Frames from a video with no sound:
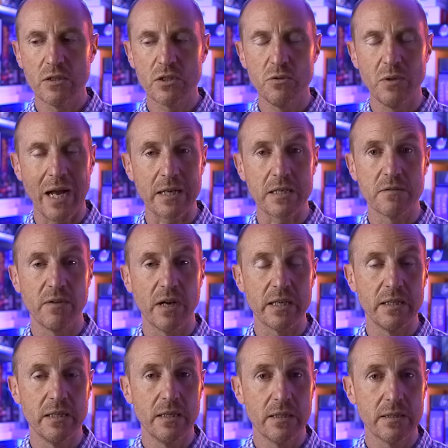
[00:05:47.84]
to
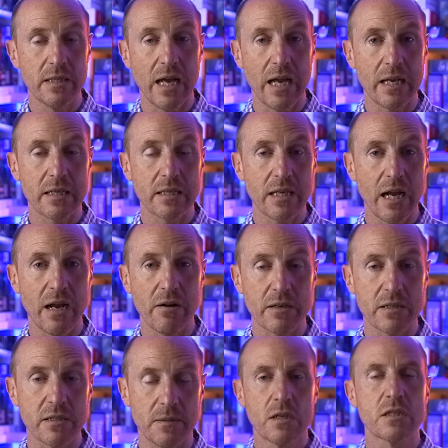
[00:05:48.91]
activate that
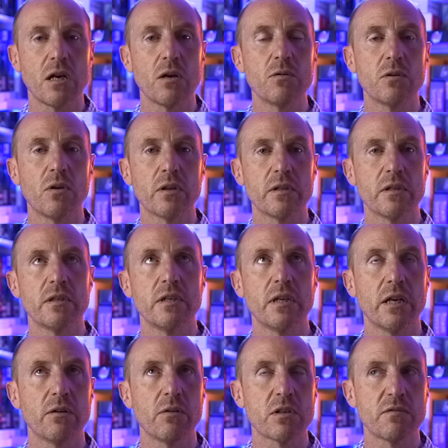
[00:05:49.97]
character. So like the
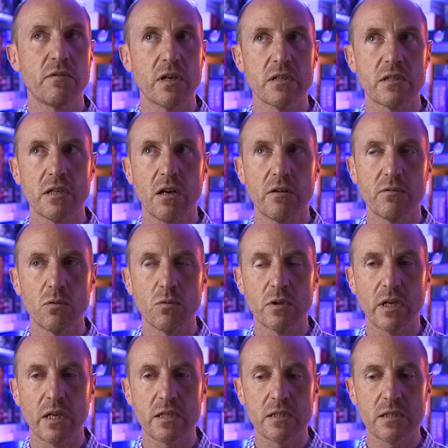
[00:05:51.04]
hero's phase, the Overlord
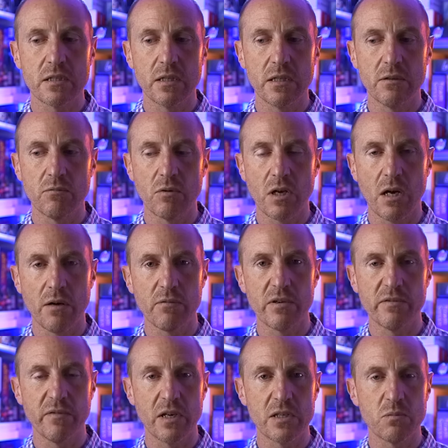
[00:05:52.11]
gets the recovery
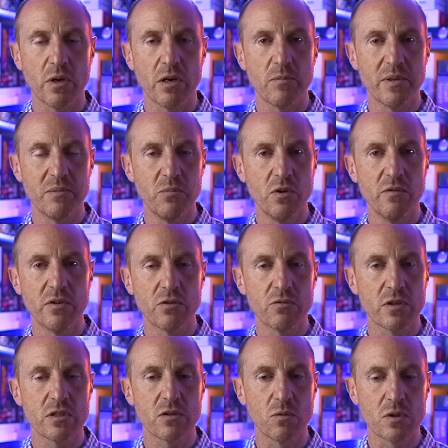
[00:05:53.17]
phase where it'll be moving
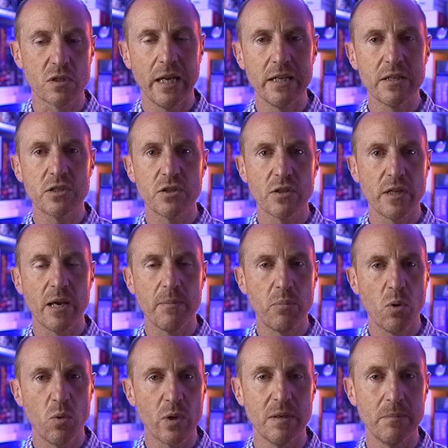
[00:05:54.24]
crystals into their
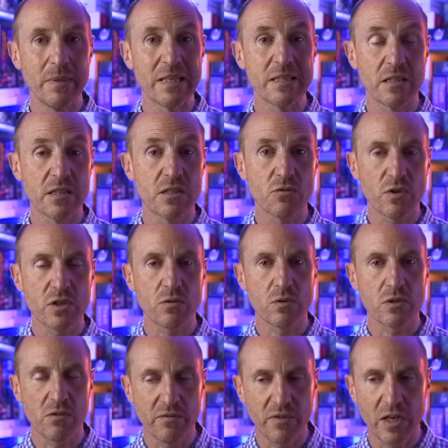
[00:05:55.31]
pool. That means that these
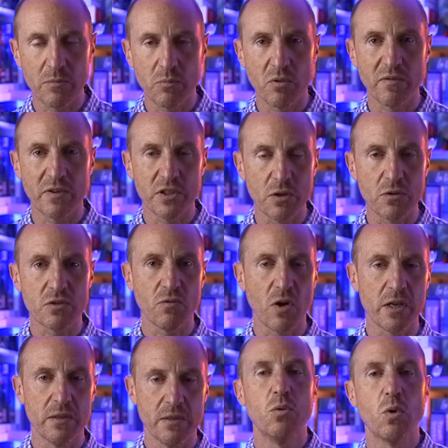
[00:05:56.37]
crystals are available for use,
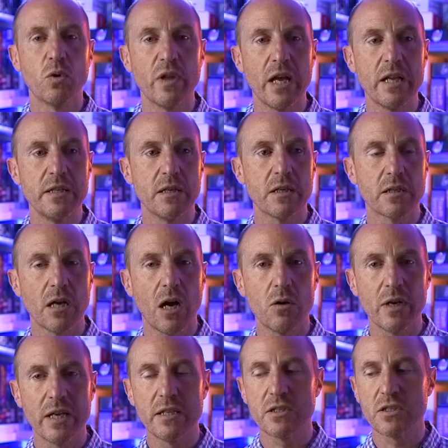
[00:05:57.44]
right? You will then go
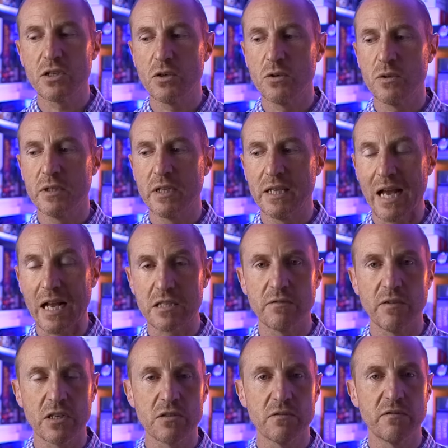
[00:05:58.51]
into the
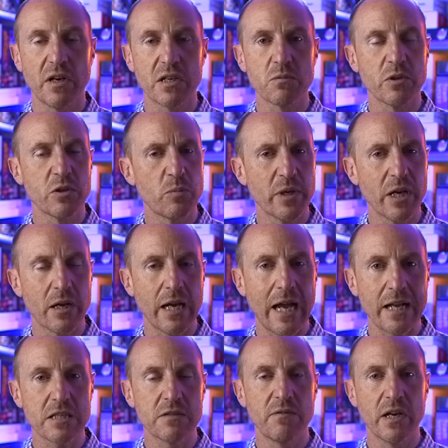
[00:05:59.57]
activation phase where you'll be able to
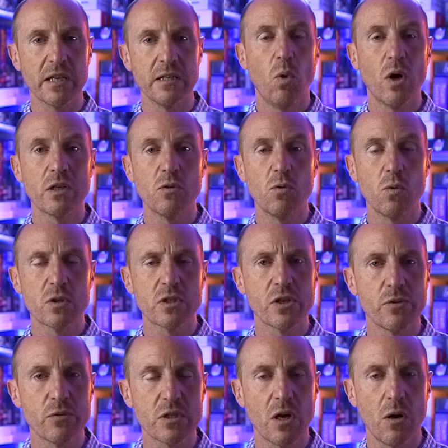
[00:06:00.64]
activate 1 or
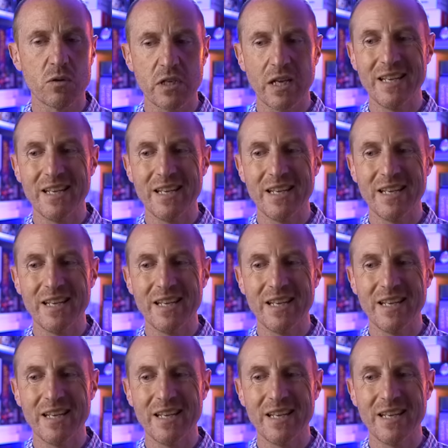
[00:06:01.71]
2 tiles